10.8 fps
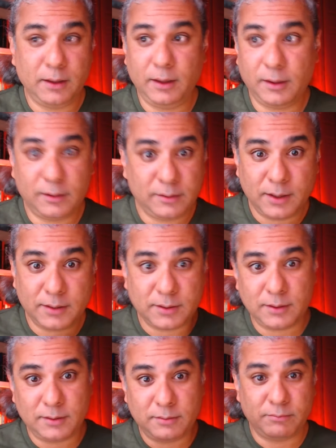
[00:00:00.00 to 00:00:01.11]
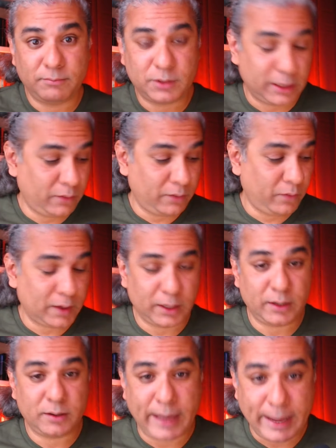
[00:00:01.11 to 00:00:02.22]
And there's a significant
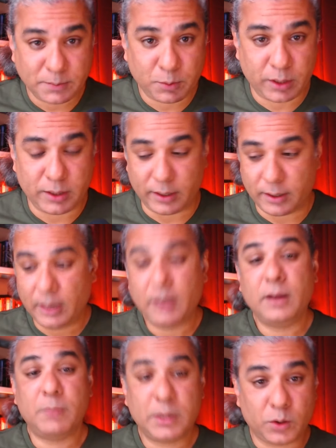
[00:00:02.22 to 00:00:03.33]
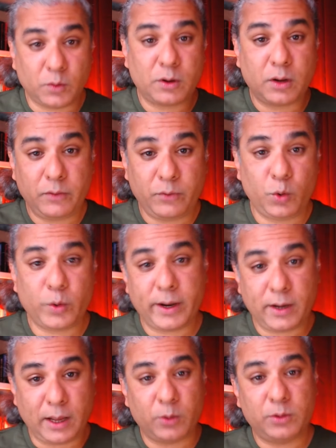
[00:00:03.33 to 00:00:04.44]
Indian diaspora there. But overall, if you look at
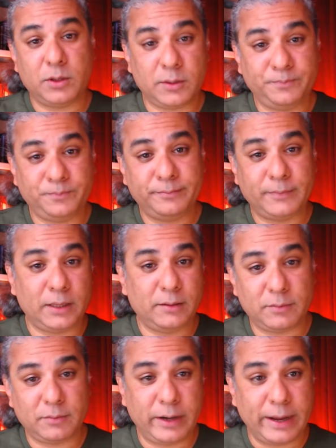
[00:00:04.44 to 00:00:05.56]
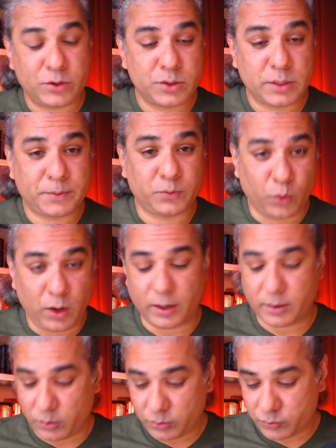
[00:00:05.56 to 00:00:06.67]
how the relationships
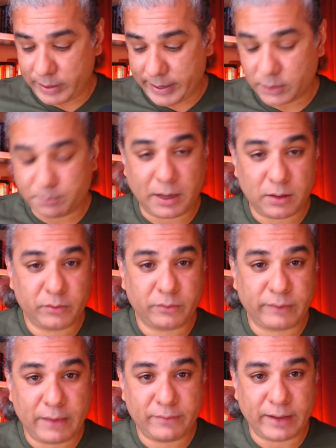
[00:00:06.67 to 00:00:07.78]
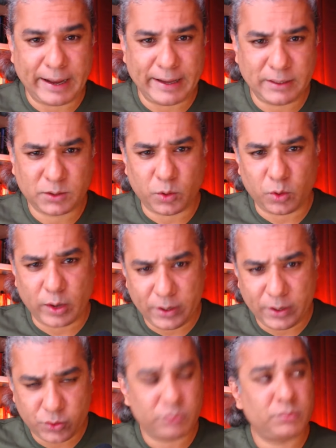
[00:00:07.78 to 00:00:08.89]
work, Australia is part of the Five Eyes
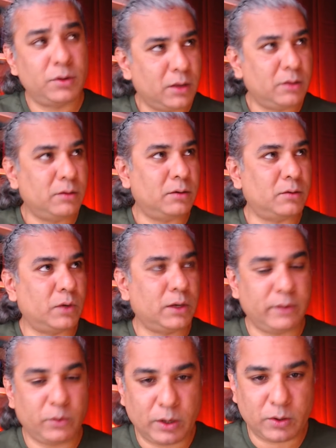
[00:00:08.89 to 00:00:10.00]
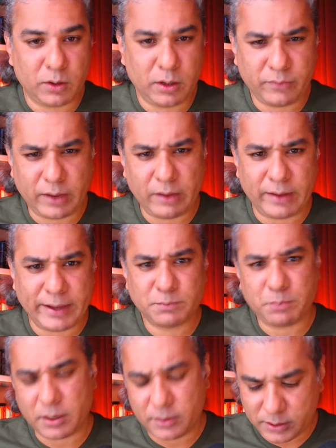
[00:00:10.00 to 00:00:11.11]
Coalition, or whatever you want to call it, Five Eyes
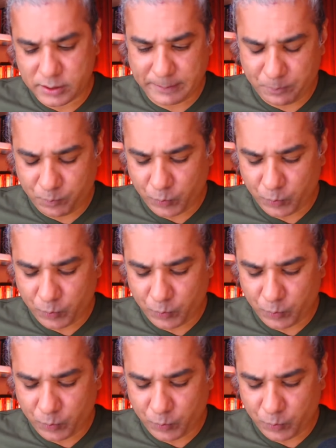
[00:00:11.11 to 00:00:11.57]
Partnership.